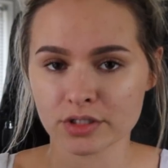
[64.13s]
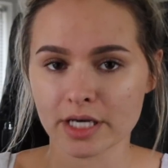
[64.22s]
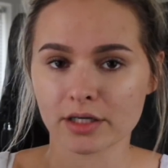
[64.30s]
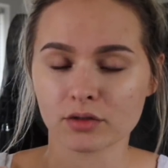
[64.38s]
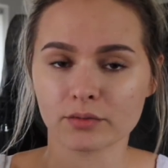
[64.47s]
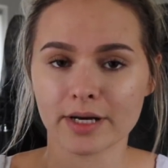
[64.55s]

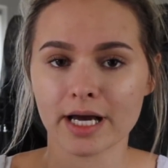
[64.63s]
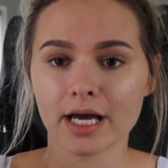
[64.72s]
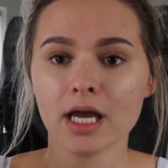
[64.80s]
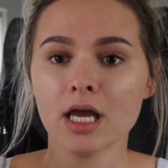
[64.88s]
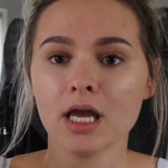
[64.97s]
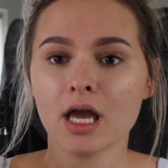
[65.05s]
cycle
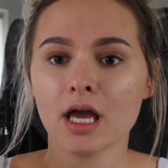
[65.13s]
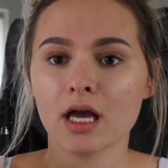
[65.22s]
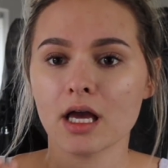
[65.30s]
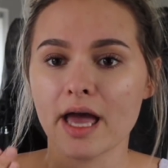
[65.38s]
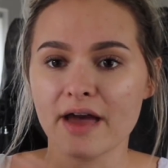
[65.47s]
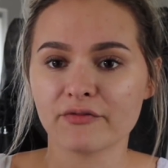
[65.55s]
where
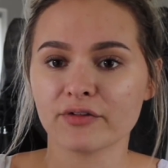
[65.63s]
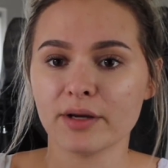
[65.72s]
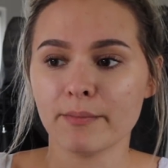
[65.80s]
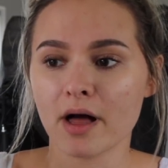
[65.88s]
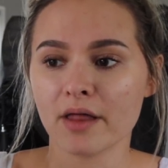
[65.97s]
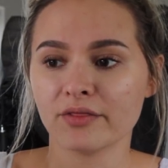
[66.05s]
every
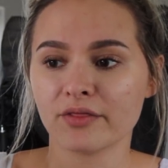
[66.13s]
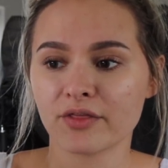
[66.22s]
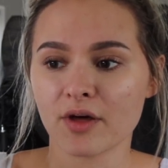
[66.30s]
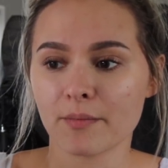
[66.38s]
month